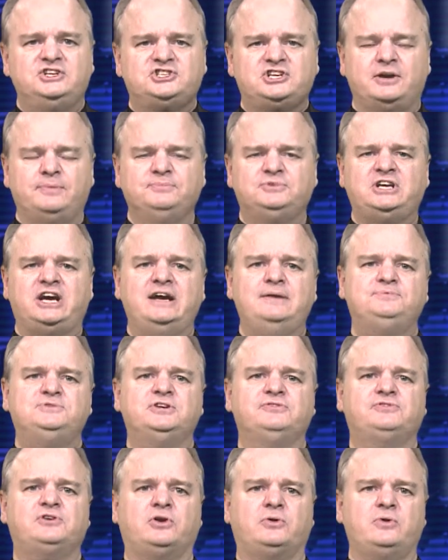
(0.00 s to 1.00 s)
some types
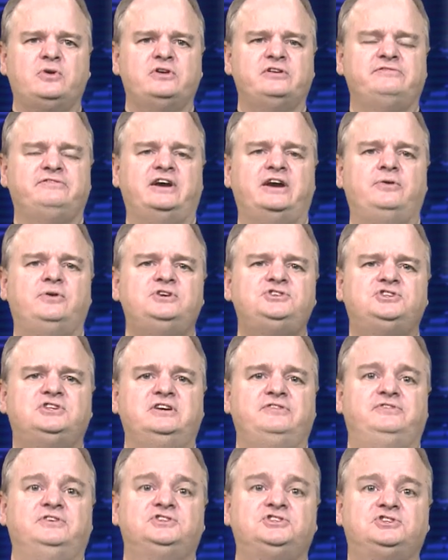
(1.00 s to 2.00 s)
of coronavirus,
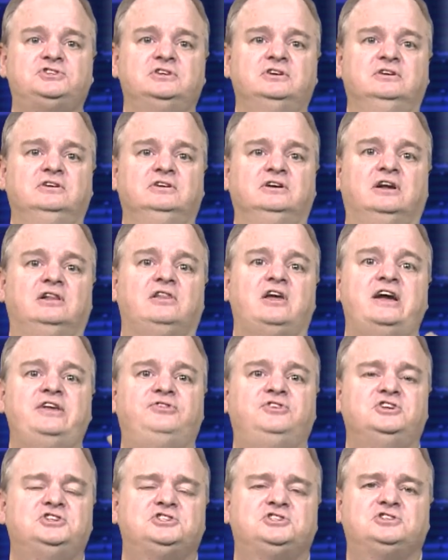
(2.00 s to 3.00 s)
if it's a light
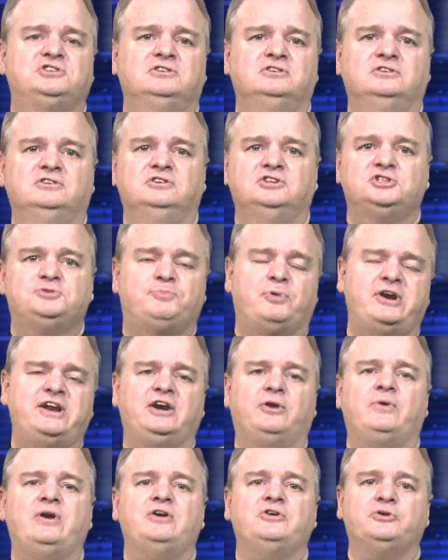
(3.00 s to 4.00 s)
that's spreading
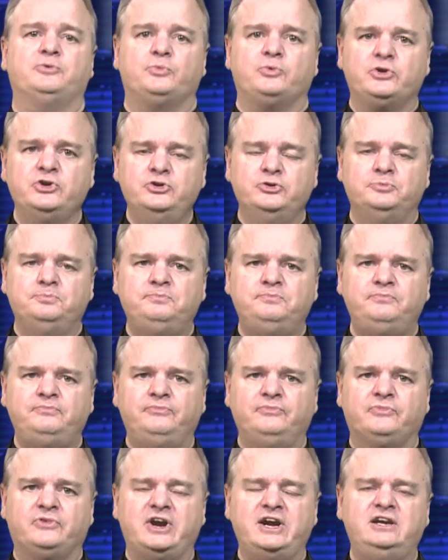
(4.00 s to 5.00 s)
around a room,
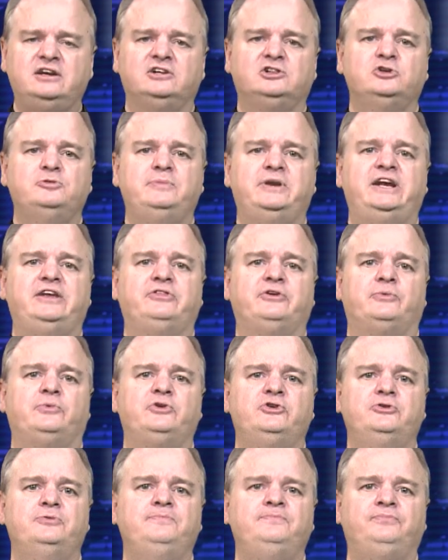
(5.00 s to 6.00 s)
right, illuminating the
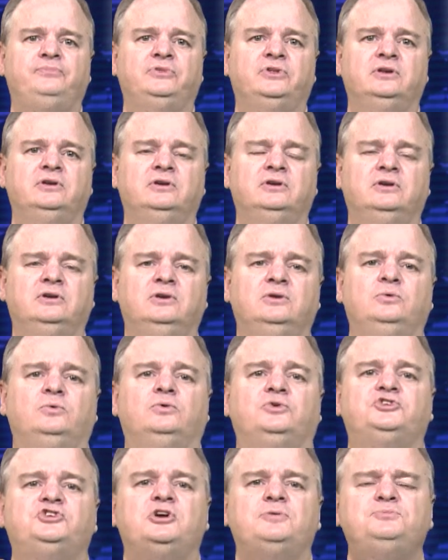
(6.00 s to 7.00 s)
room.
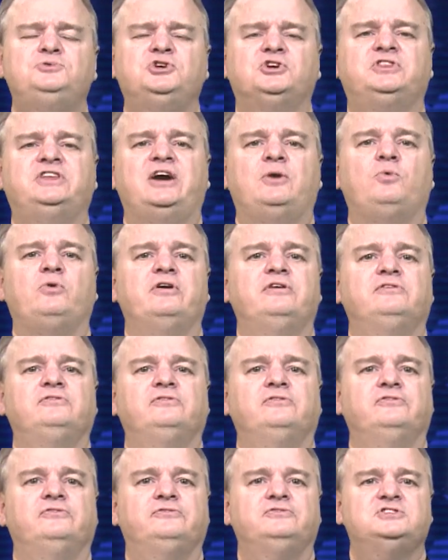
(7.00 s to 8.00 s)
Well, Trump took that
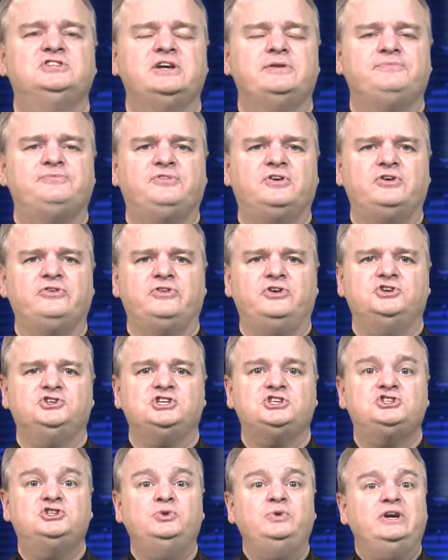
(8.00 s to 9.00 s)
one step further
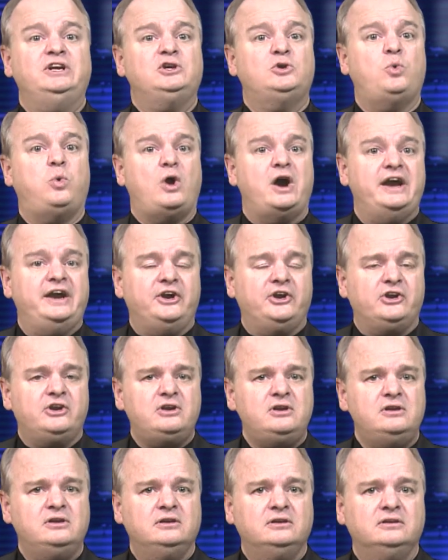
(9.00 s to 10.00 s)
just to
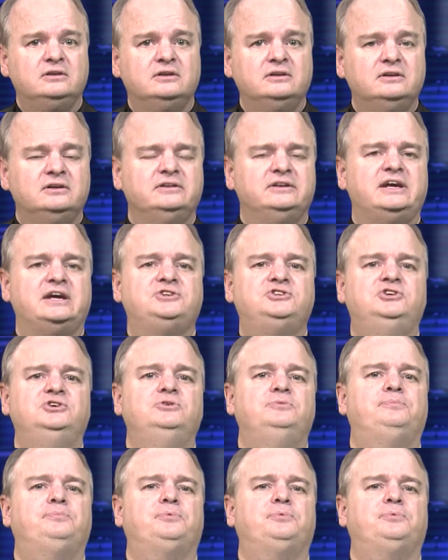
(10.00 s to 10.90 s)
inquire, not to